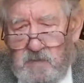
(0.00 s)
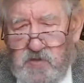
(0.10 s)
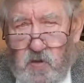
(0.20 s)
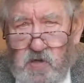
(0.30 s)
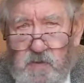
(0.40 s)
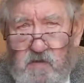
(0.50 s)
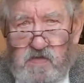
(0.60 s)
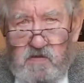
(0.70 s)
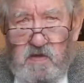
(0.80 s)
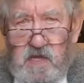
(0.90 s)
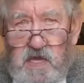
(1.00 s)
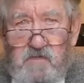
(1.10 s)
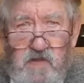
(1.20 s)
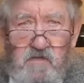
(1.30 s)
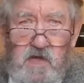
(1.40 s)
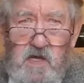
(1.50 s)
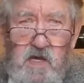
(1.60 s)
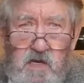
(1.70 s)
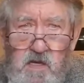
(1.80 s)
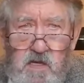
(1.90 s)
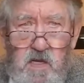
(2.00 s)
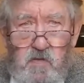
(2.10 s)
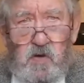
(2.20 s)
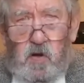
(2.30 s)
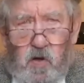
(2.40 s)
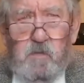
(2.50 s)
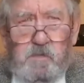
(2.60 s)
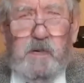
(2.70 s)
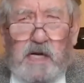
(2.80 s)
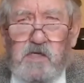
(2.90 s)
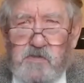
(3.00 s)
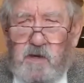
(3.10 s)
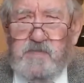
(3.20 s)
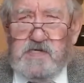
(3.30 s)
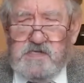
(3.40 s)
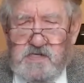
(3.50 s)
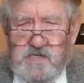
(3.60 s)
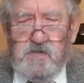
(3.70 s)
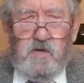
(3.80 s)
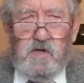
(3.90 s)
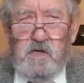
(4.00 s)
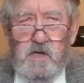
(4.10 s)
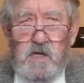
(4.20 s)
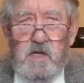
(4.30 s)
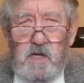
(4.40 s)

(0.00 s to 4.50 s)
And talking about we're not all bank robbers and so on,